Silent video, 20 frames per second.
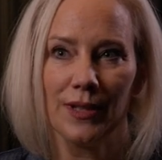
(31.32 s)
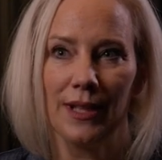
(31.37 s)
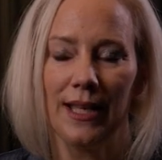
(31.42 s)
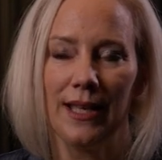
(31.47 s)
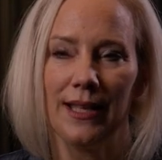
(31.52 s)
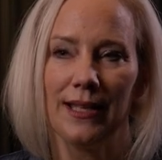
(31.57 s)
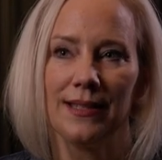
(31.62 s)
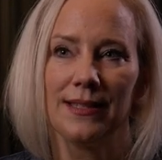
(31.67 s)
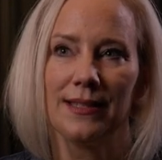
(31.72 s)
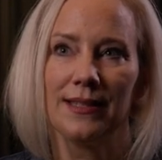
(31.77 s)

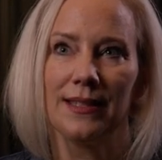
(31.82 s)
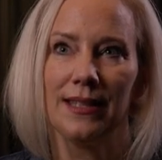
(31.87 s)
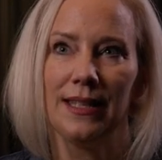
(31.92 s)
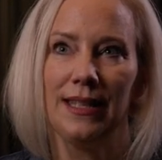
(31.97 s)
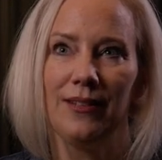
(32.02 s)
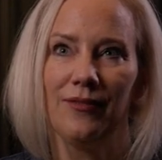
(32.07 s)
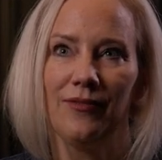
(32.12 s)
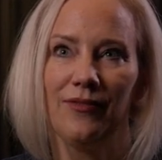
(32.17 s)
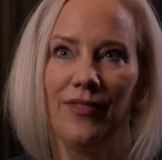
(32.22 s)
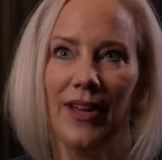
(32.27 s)
And
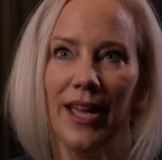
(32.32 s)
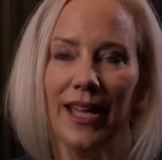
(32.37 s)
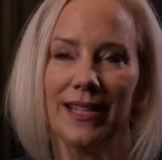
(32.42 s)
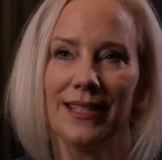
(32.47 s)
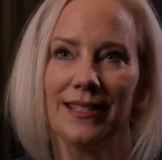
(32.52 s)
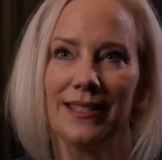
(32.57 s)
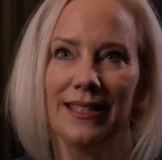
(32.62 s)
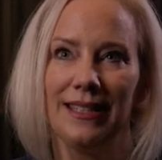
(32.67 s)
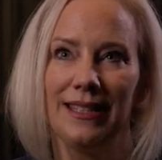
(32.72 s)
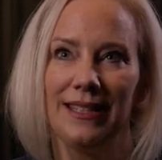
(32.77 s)
in
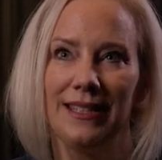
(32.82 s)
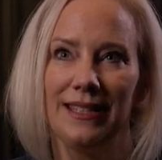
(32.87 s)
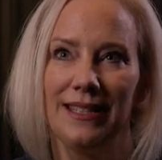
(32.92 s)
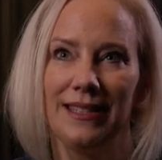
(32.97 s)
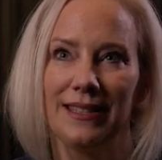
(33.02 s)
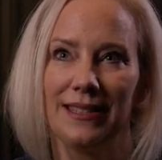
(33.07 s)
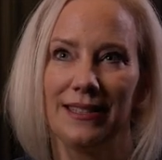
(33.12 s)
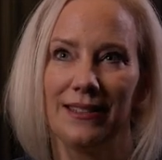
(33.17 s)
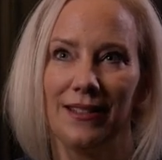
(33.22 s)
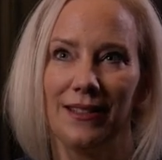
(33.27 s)
fact, it
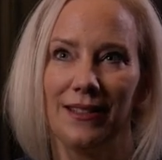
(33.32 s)
is